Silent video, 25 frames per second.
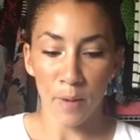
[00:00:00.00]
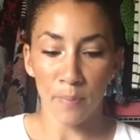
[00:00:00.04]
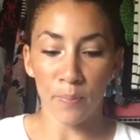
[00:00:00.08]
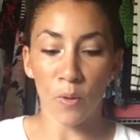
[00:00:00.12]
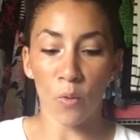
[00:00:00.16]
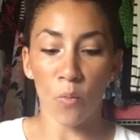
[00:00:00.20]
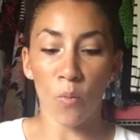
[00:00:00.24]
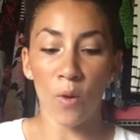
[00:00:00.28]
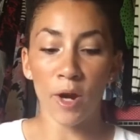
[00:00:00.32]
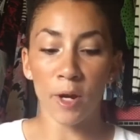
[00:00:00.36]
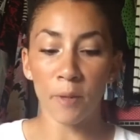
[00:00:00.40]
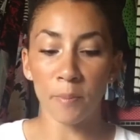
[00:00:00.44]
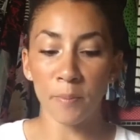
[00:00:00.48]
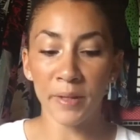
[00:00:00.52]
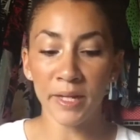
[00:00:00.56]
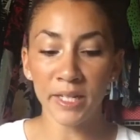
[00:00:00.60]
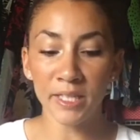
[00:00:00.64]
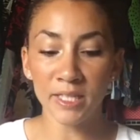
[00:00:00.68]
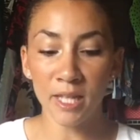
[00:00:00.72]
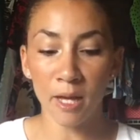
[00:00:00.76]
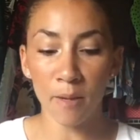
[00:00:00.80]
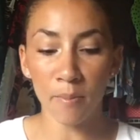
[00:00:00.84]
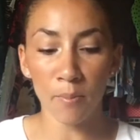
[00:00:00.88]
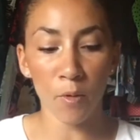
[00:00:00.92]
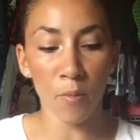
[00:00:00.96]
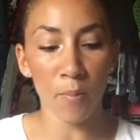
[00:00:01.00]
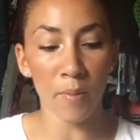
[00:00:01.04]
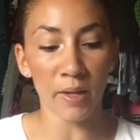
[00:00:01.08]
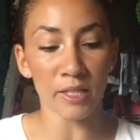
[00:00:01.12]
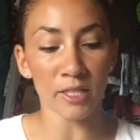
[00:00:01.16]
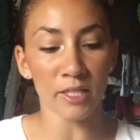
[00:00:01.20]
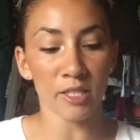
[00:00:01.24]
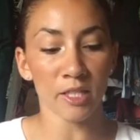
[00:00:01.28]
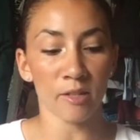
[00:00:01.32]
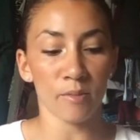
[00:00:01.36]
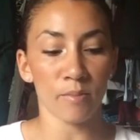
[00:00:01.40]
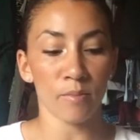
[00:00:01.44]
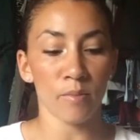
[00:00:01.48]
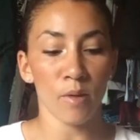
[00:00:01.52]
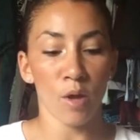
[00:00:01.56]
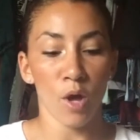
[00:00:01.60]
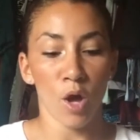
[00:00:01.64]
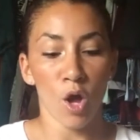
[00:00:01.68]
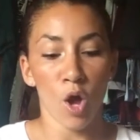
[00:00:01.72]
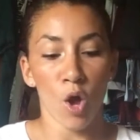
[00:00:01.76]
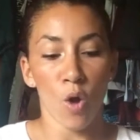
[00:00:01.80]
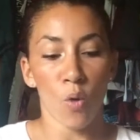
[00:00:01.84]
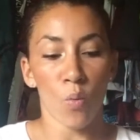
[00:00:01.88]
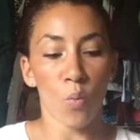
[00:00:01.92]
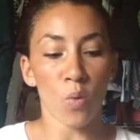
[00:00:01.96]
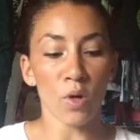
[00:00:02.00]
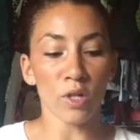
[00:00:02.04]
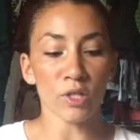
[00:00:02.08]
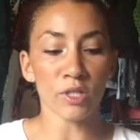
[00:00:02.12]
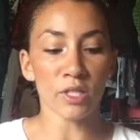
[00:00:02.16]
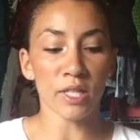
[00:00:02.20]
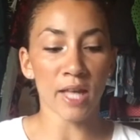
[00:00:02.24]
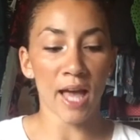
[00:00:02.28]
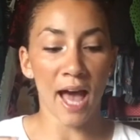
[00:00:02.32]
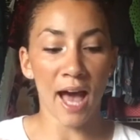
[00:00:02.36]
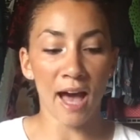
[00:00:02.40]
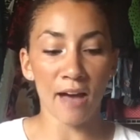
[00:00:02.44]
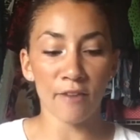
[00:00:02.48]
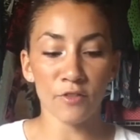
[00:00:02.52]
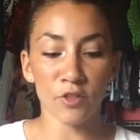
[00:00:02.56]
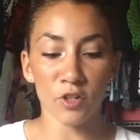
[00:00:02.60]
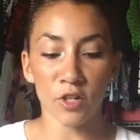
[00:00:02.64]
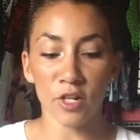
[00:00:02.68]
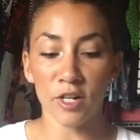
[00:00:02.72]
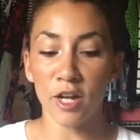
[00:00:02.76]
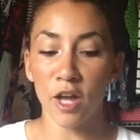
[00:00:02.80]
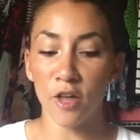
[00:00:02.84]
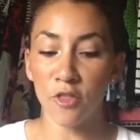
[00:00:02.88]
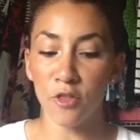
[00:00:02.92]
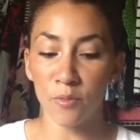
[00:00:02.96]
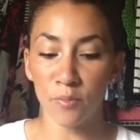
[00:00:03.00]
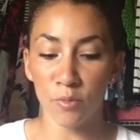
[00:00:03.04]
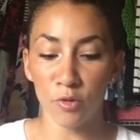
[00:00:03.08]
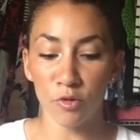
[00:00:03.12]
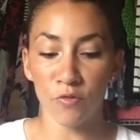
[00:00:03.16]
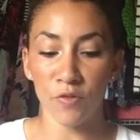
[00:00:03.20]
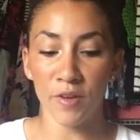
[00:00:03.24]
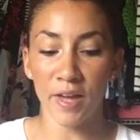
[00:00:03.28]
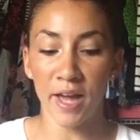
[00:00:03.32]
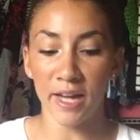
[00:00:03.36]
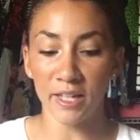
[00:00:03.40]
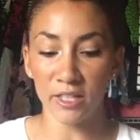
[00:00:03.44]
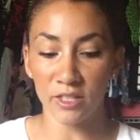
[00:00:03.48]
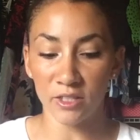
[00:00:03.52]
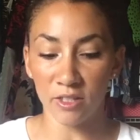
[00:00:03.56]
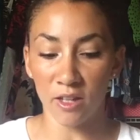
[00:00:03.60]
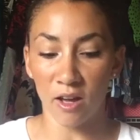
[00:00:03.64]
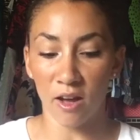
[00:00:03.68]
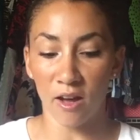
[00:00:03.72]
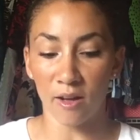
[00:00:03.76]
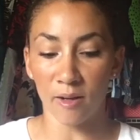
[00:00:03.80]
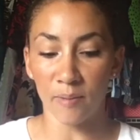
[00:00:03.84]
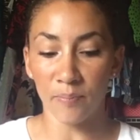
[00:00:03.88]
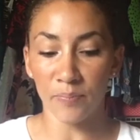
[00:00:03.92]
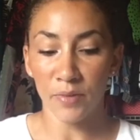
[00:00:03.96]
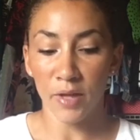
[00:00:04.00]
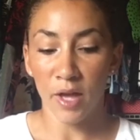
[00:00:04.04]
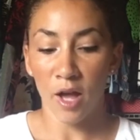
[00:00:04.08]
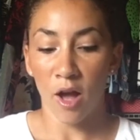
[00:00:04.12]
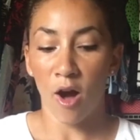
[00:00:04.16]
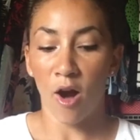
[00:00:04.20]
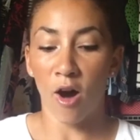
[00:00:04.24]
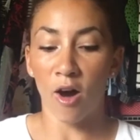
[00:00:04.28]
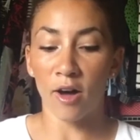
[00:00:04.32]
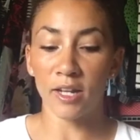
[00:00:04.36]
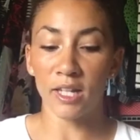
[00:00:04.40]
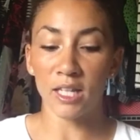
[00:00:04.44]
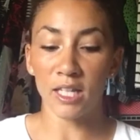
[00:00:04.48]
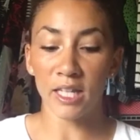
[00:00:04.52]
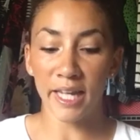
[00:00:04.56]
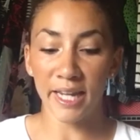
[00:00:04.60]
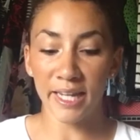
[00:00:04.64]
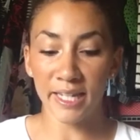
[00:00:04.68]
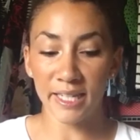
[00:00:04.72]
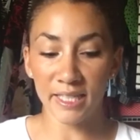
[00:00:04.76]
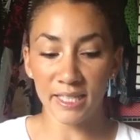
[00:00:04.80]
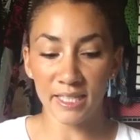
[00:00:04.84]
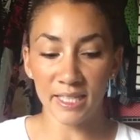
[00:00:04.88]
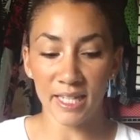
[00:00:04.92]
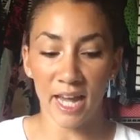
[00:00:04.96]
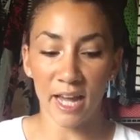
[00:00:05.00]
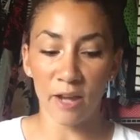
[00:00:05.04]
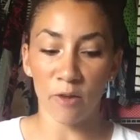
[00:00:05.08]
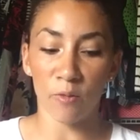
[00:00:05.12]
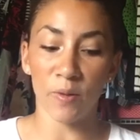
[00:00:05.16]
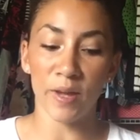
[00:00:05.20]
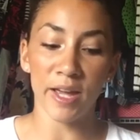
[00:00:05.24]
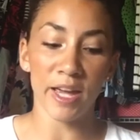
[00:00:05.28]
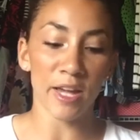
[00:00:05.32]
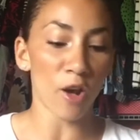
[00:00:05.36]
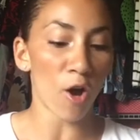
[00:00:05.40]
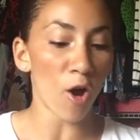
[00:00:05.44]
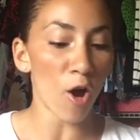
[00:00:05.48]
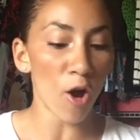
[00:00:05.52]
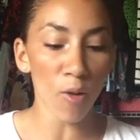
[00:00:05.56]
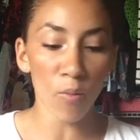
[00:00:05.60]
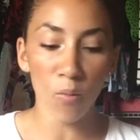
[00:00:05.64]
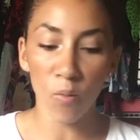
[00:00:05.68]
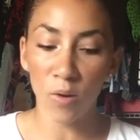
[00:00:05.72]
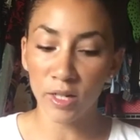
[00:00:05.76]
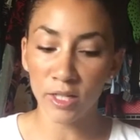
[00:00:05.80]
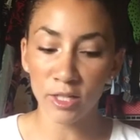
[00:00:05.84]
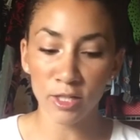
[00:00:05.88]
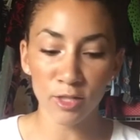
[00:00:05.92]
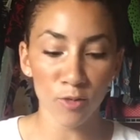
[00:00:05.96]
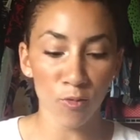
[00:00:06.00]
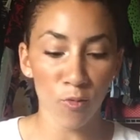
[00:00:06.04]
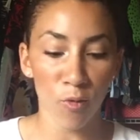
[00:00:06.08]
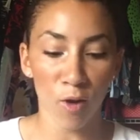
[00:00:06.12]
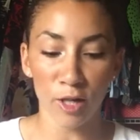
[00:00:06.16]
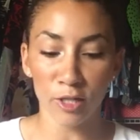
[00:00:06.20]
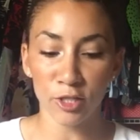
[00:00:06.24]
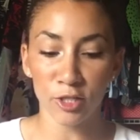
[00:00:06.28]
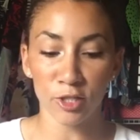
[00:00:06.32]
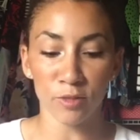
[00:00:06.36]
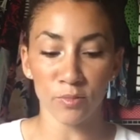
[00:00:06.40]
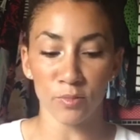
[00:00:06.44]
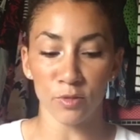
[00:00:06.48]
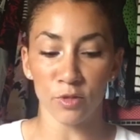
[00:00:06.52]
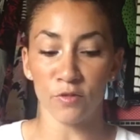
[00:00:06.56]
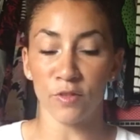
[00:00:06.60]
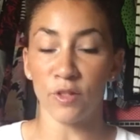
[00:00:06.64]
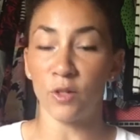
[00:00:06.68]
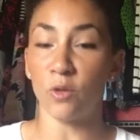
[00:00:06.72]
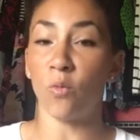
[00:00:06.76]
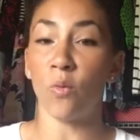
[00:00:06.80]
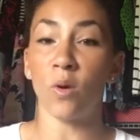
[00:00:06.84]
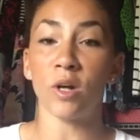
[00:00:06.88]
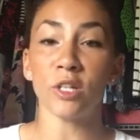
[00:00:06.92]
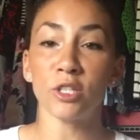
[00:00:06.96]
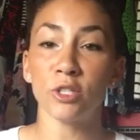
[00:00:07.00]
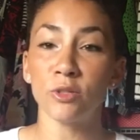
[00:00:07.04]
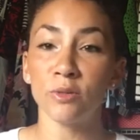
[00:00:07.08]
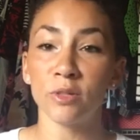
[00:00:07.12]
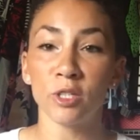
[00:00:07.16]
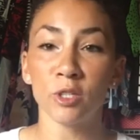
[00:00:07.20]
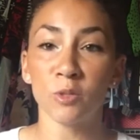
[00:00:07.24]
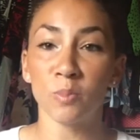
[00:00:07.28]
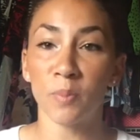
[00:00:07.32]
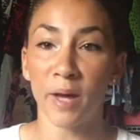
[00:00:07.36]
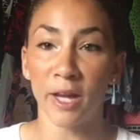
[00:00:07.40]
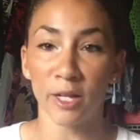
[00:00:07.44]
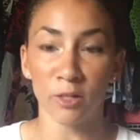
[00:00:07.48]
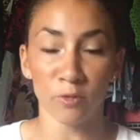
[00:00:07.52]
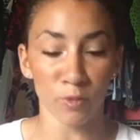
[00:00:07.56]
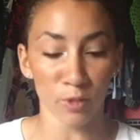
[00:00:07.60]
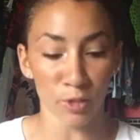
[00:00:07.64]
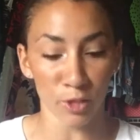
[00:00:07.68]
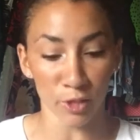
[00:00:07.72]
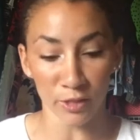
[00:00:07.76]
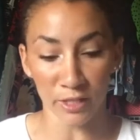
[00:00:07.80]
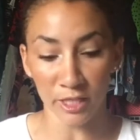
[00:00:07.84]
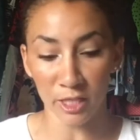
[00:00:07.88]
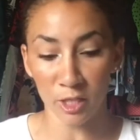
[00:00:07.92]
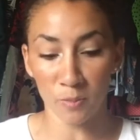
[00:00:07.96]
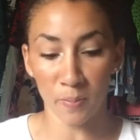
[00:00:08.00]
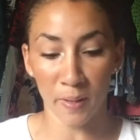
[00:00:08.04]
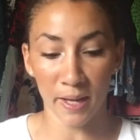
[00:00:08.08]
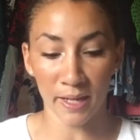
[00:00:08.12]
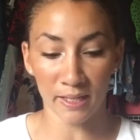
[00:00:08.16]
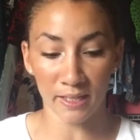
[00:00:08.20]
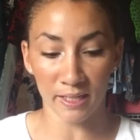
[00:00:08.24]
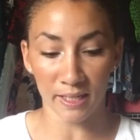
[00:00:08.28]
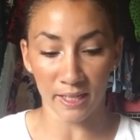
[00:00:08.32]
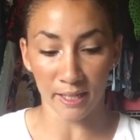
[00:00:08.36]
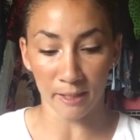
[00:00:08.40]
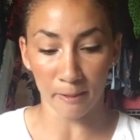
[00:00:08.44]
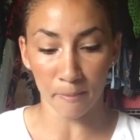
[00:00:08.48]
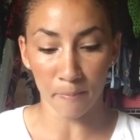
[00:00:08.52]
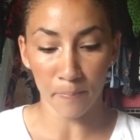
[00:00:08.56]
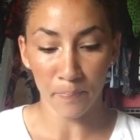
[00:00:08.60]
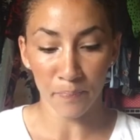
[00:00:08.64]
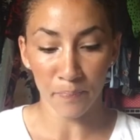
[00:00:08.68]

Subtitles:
But where it picked up momentum was after another movie I saw. On a ladies' night, we had all wanted to watch the movie What to Expect When You're Expecting.